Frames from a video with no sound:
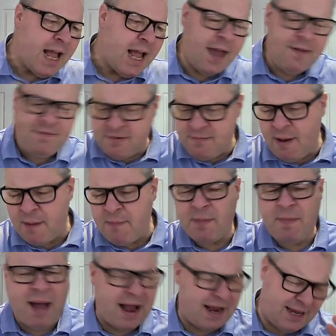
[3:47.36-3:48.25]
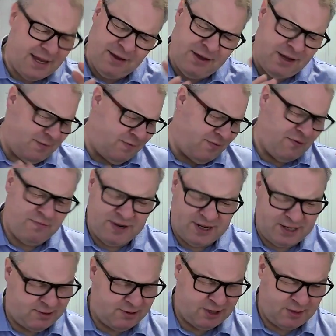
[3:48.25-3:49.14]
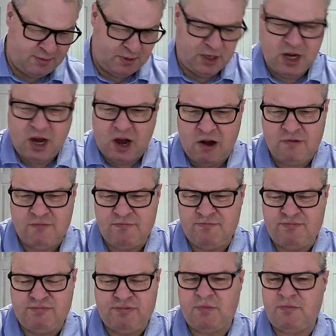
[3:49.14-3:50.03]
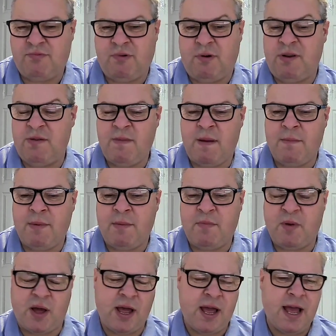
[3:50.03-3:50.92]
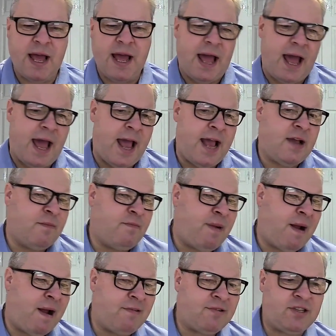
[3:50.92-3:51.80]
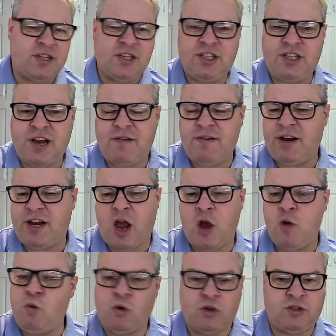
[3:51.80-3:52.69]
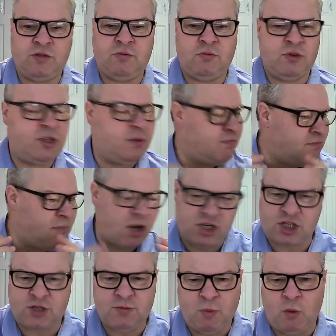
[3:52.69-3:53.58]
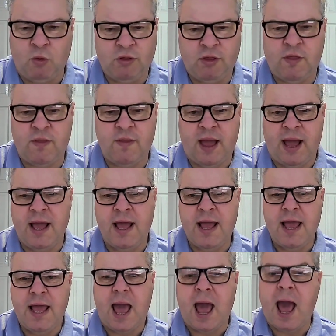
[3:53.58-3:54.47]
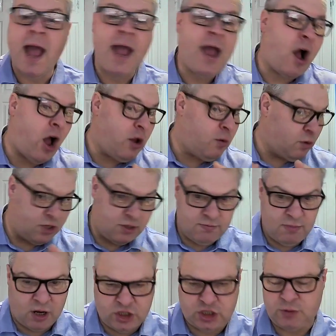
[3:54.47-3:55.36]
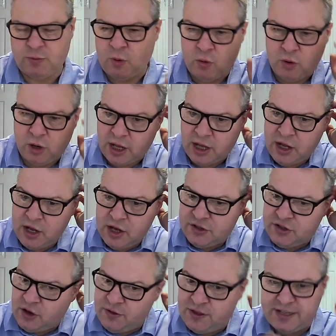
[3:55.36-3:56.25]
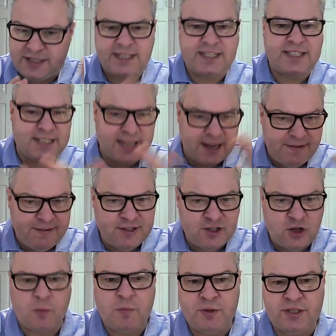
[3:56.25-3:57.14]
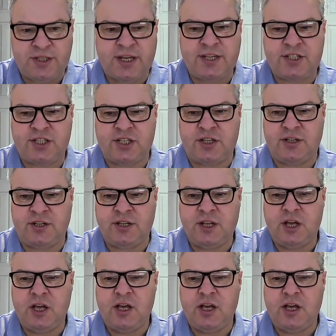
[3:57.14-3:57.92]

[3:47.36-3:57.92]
If you remember back, because you can't probably remember, but in comparison, Jericho was a much smaller than that. Ai was much smaller. So this is serious opposition.